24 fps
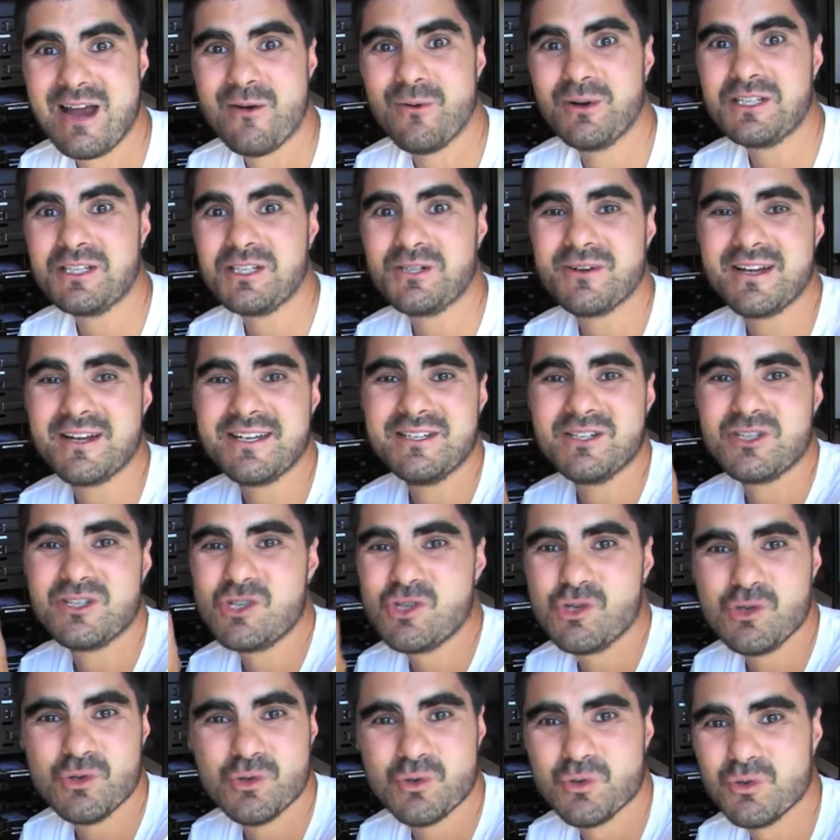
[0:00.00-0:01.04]
once you add your
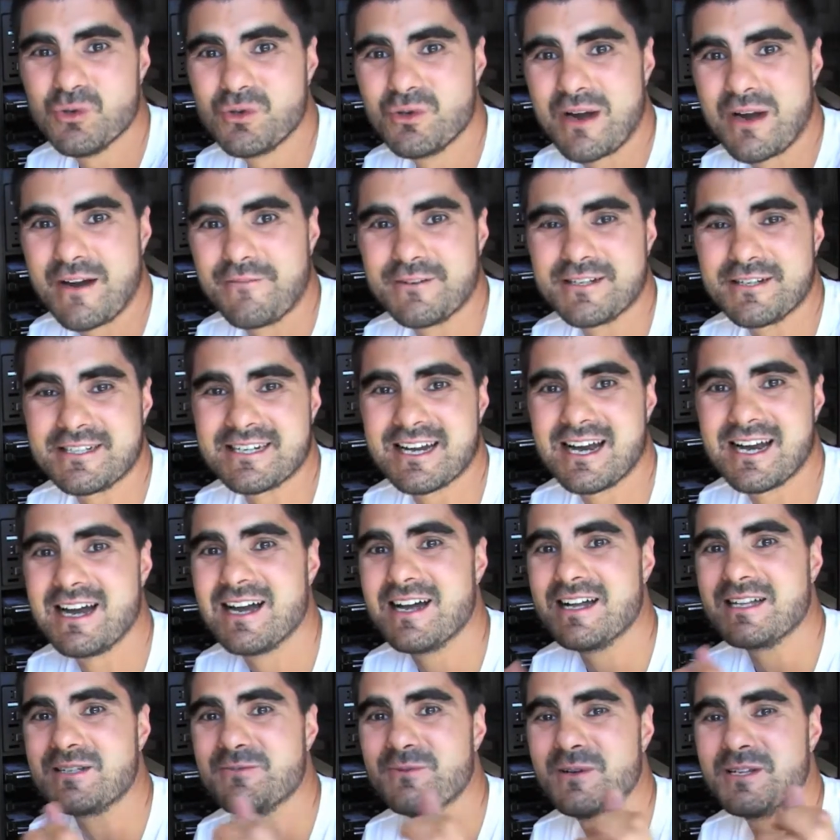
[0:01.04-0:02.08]
dual graphics
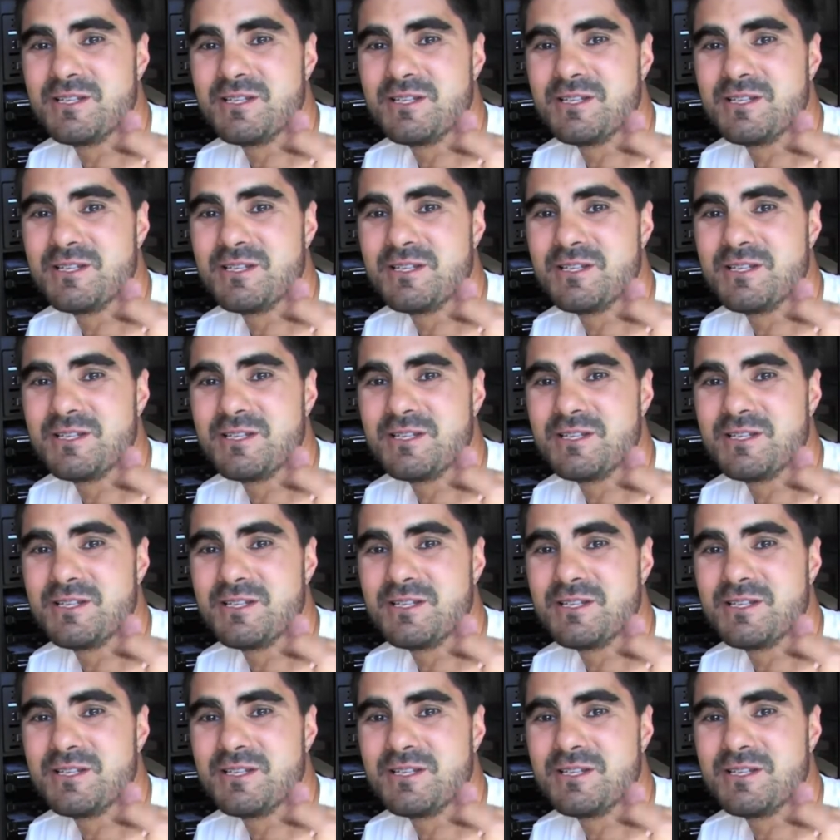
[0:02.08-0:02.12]
cards,